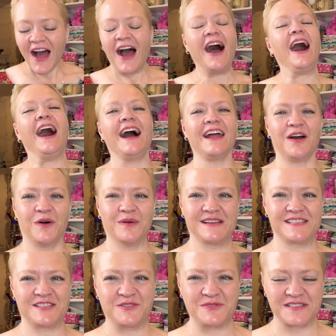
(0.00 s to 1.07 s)
I
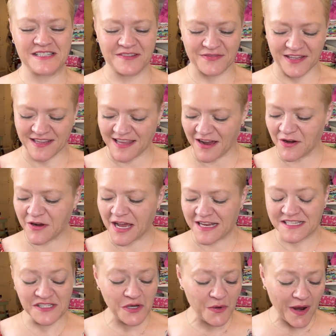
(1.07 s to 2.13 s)
always do stuff like that. Okay,
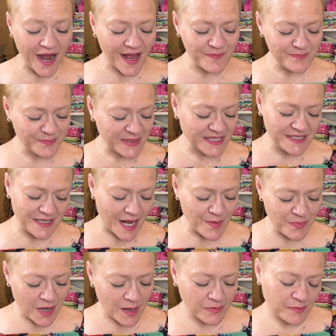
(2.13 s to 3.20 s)
so I
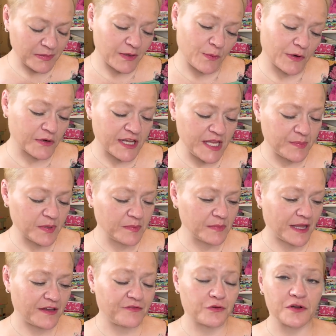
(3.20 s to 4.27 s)
probably will keep them,
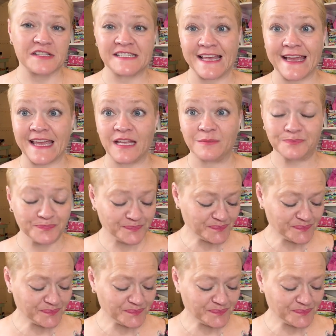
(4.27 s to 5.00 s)
like, for a second.